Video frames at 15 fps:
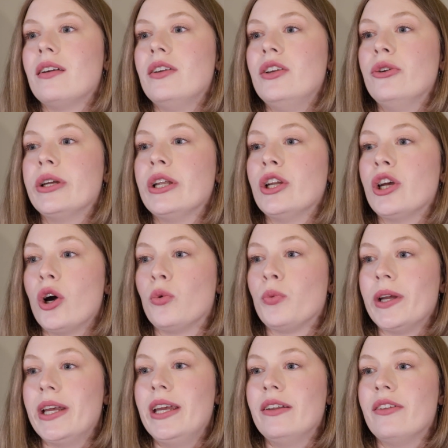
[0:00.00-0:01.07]
You can go
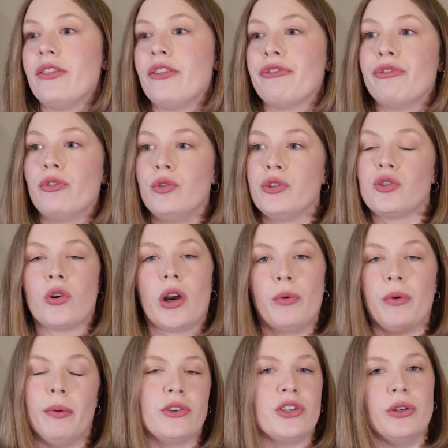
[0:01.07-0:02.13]
read the full story
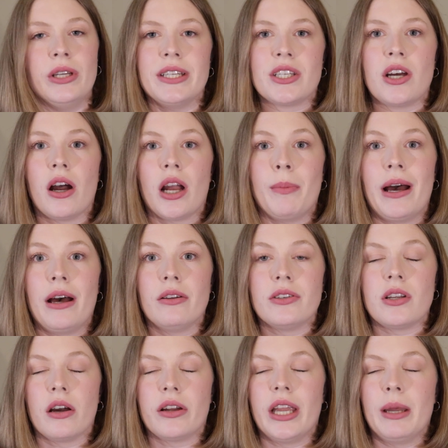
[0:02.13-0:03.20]
where Suni is
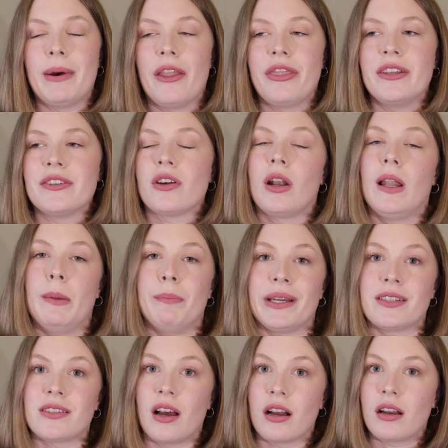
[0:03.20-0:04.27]
talking about this on
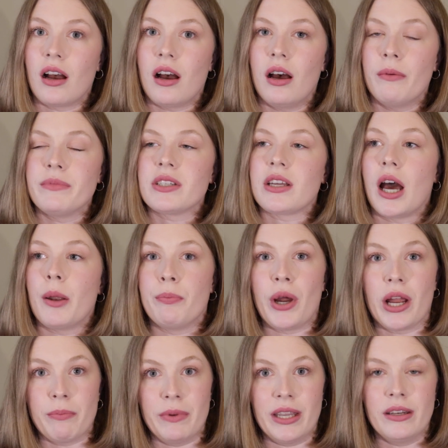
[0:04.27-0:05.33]
Olympics.com. Scott
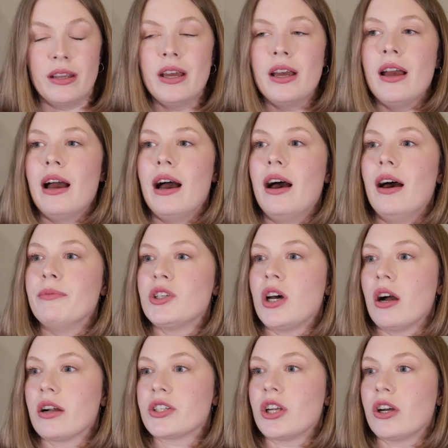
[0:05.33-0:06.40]
Bregman
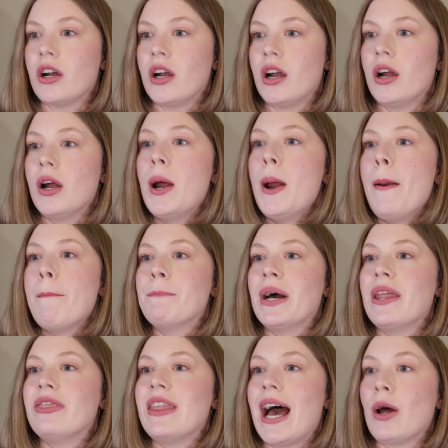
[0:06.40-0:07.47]
talked to her,
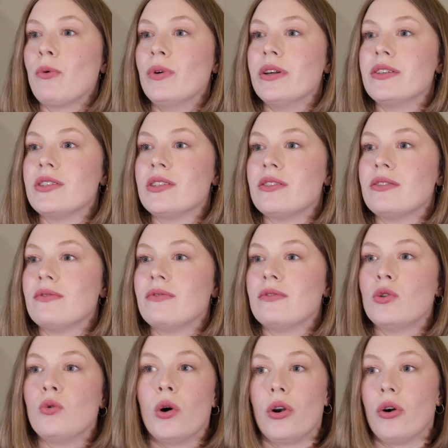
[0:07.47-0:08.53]
but that was
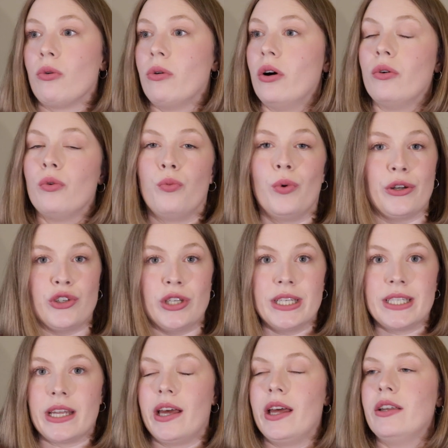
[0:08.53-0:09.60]
quote unquote what she
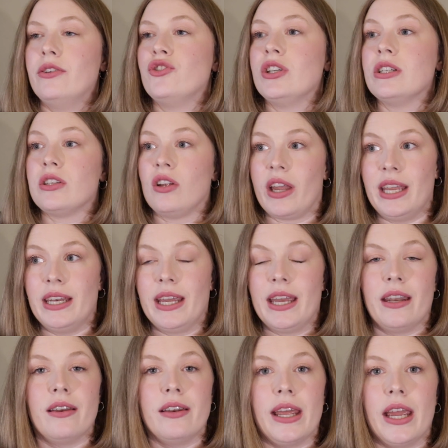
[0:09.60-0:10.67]
said. She's looking to
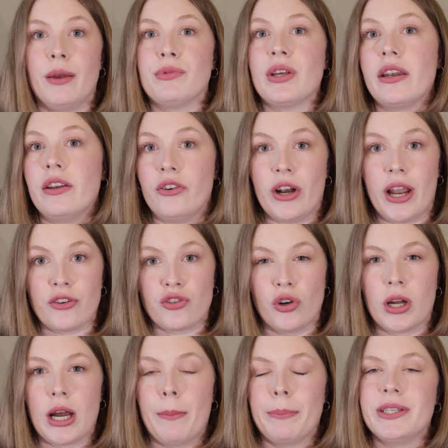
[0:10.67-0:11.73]
get it named at
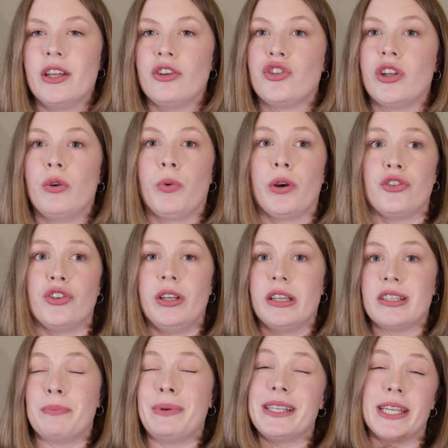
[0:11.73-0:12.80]
international competition, where she
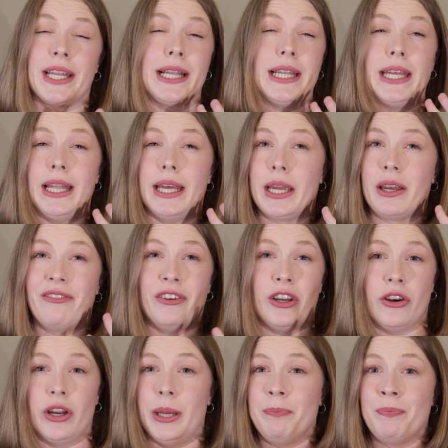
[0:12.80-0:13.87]
does basically like a
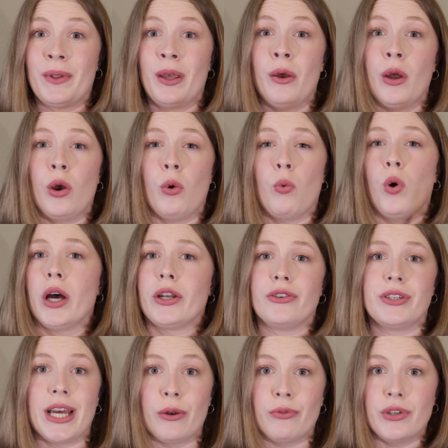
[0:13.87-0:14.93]
very
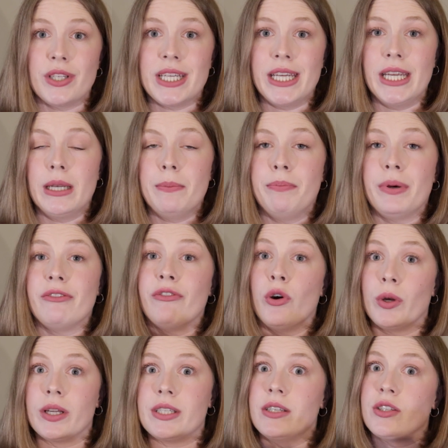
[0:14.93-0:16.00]
watered down routine, but
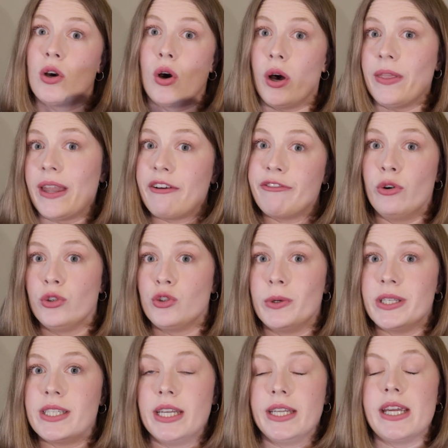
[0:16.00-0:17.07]
focuses on that full
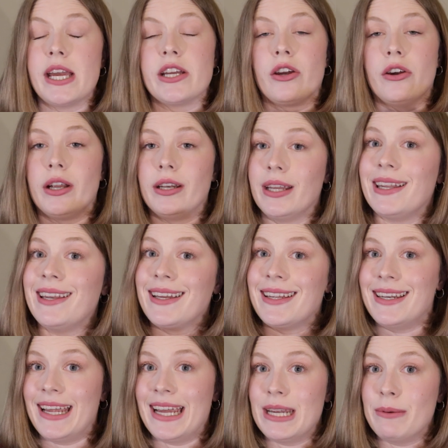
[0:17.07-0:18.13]
twisting Jaeger and getting
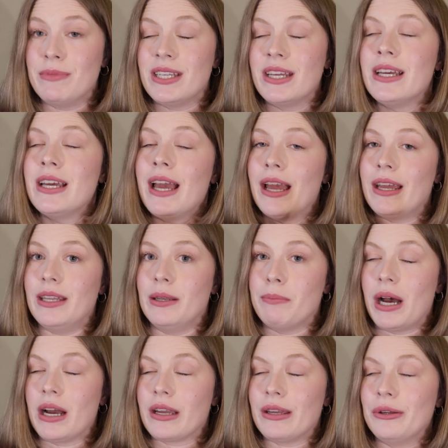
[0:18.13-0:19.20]
it named in
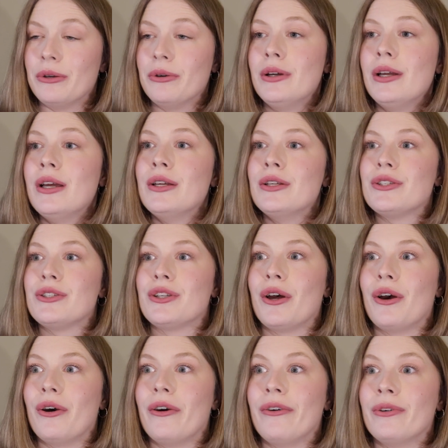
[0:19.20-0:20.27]
Baku.
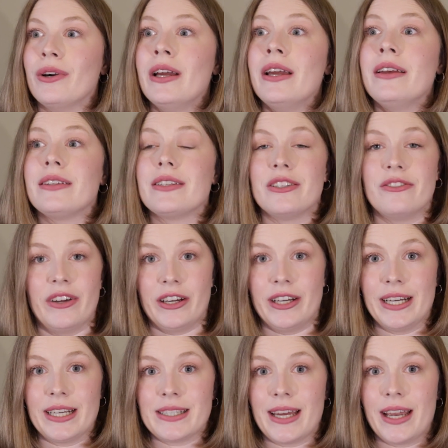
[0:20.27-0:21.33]
So it's
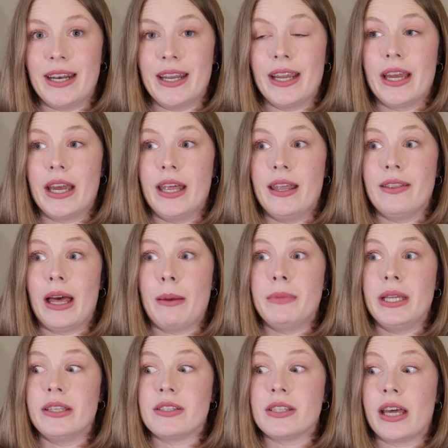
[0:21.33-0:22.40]
very exciting, and that
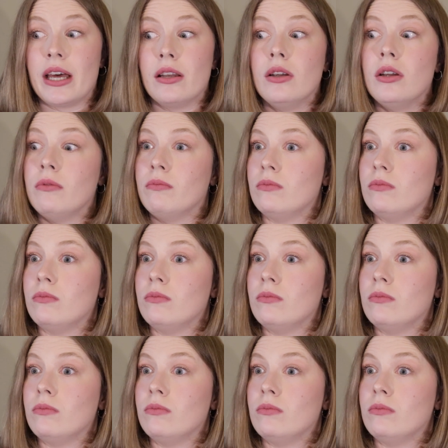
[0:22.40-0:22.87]
means that